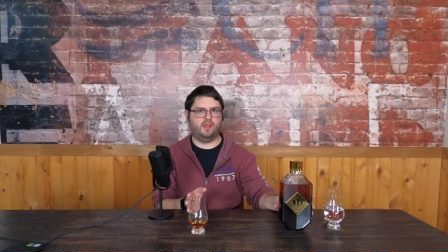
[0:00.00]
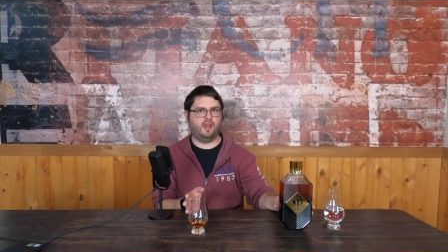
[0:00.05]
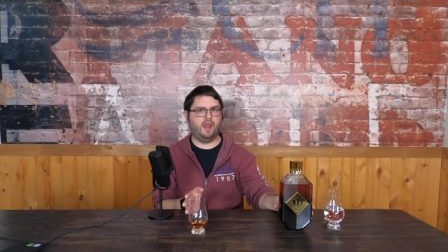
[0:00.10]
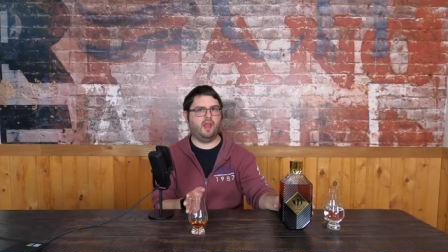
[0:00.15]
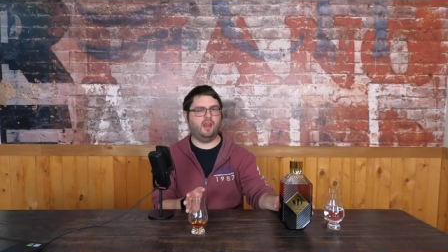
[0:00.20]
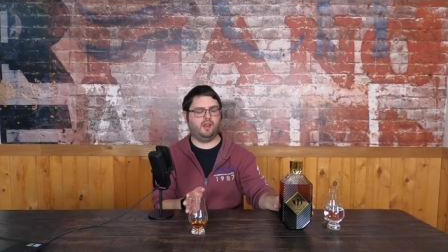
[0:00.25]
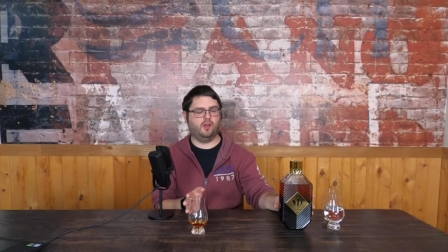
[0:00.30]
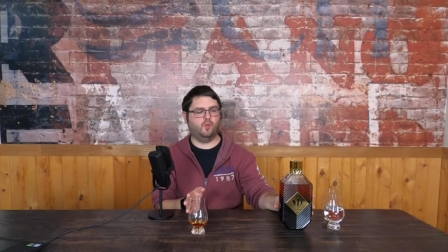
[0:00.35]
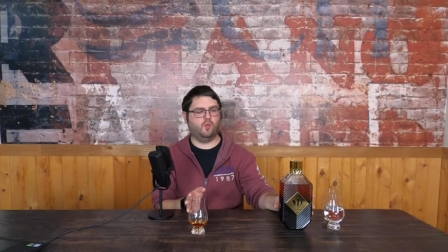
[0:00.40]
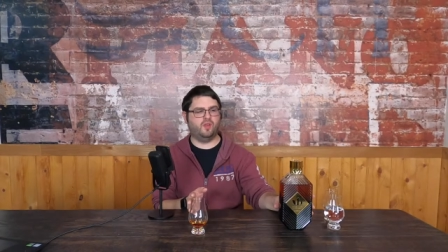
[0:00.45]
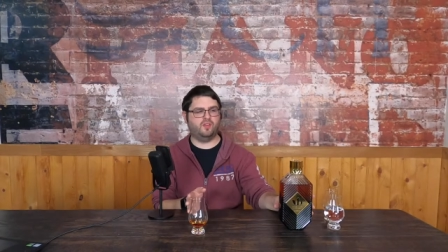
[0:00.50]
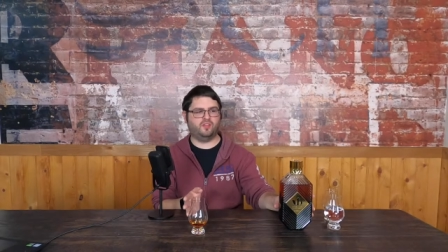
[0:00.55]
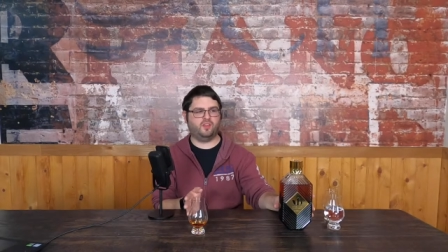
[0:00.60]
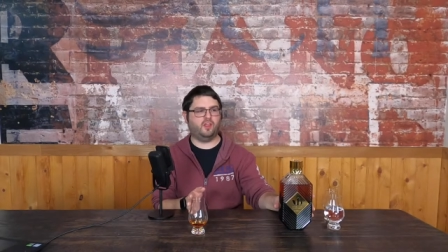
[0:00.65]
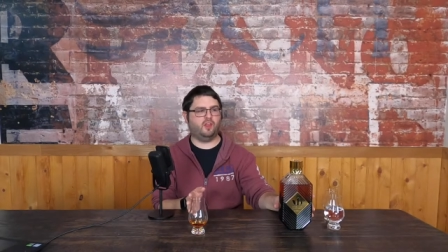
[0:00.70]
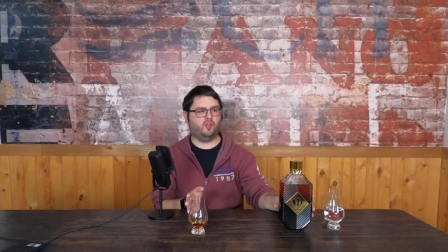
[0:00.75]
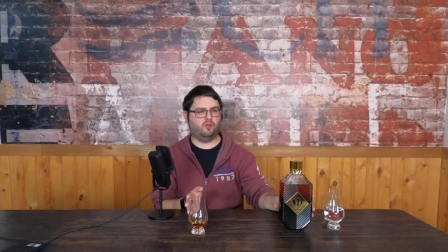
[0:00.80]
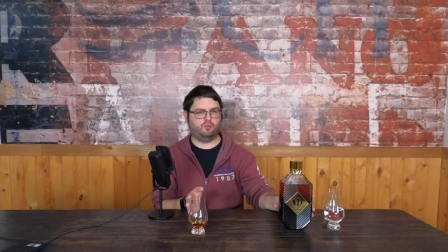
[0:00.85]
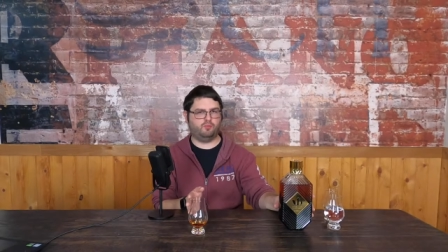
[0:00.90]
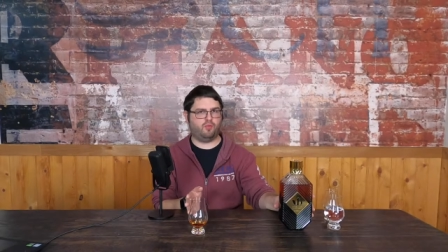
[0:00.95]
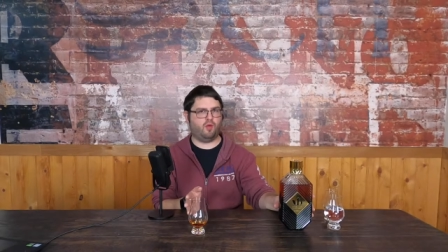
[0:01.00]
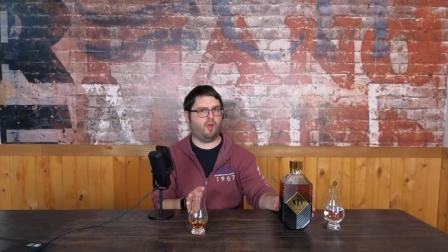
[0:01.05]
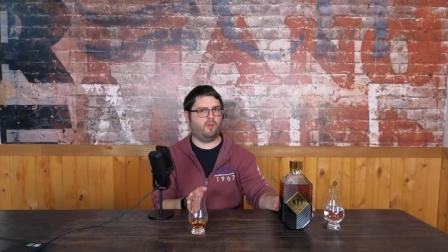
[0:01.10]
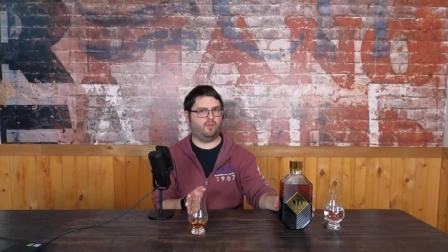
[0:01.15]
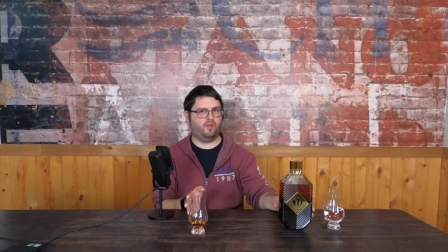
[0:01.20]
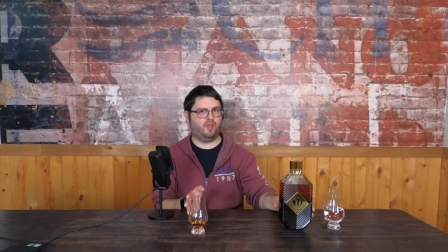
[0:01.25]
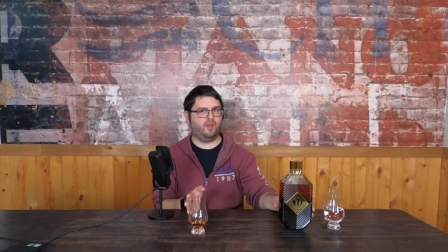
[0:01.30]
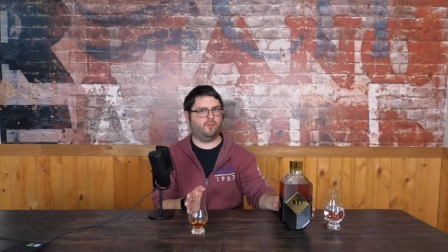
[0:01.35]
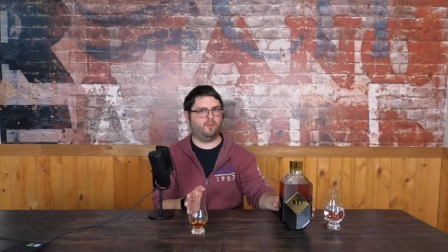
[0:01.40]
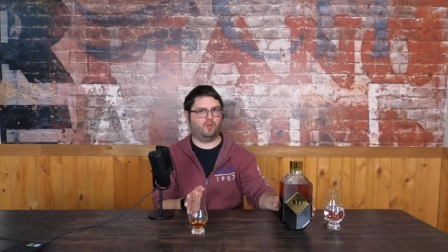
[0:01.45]
Canadian whiskey, you've
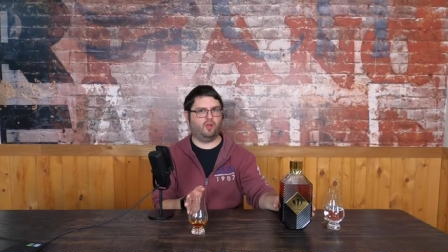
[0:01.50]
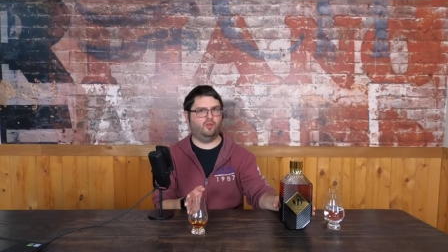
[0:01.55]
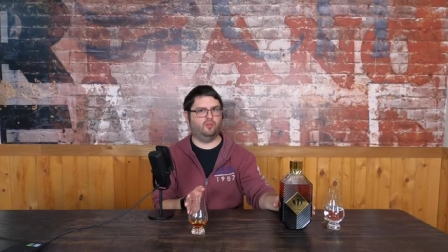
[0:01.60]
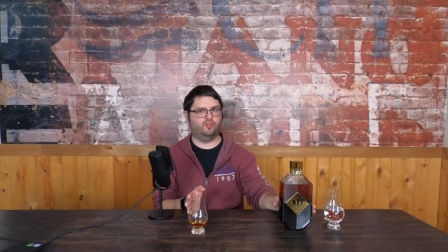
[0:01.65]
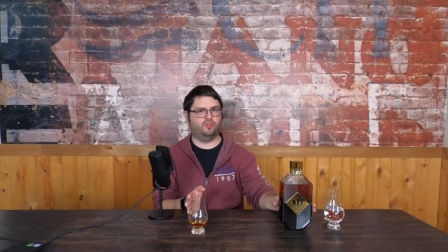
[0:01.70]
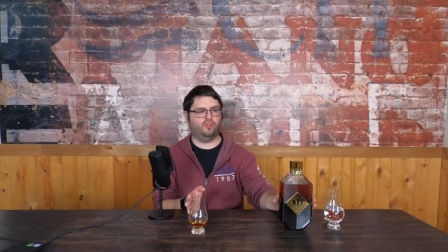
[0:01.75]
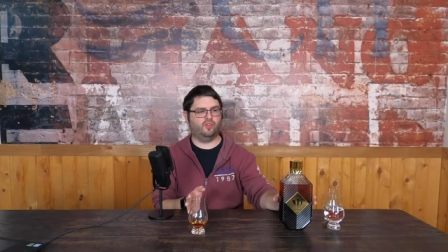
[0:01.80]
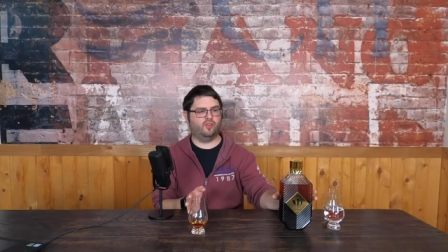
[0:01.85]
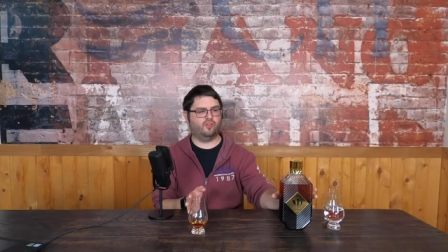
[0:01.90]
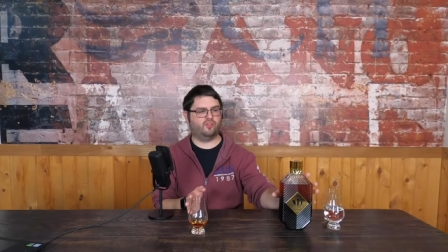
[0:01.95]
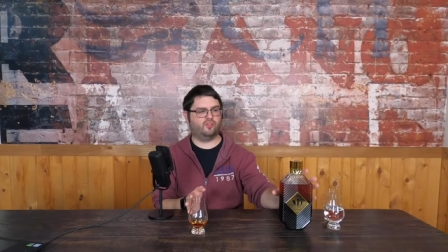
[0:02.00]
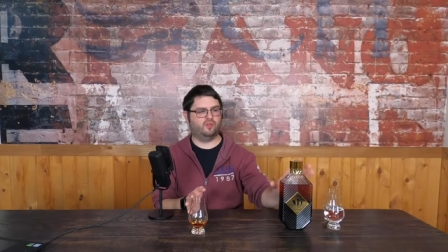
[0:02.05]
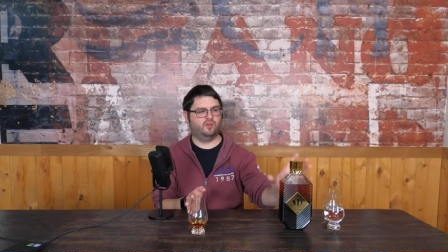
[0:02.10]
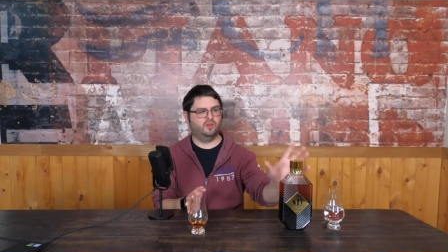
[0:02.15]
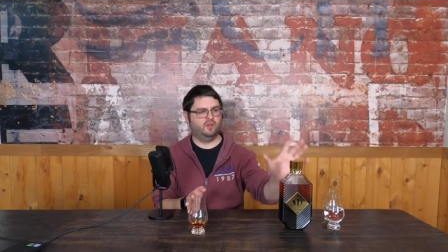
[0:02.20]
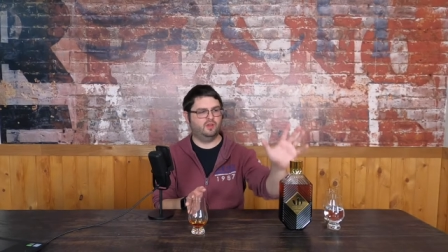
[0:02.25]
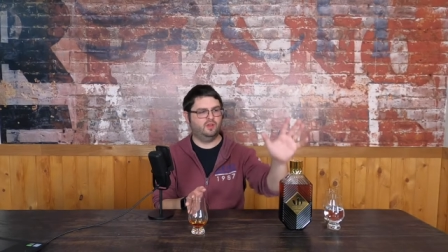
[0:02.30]
probably come close to this.